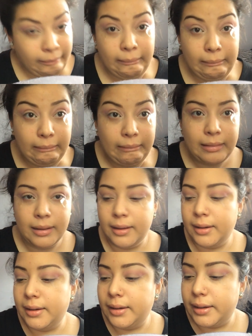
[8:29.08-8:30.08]
Whew.
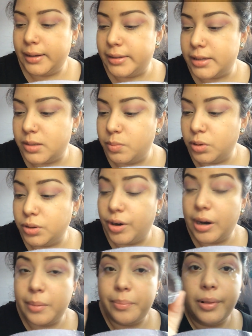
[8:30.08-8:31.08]
In
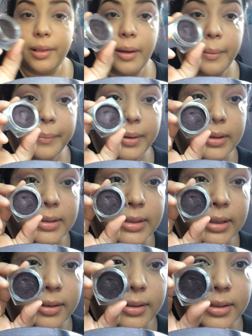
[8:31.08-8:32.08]
Smoldering Plum. You can
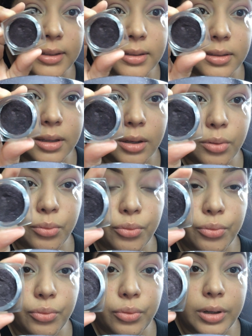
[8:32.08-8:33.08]
see this is
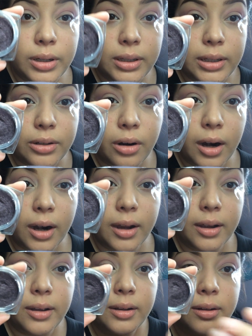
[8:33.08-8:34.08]
really dark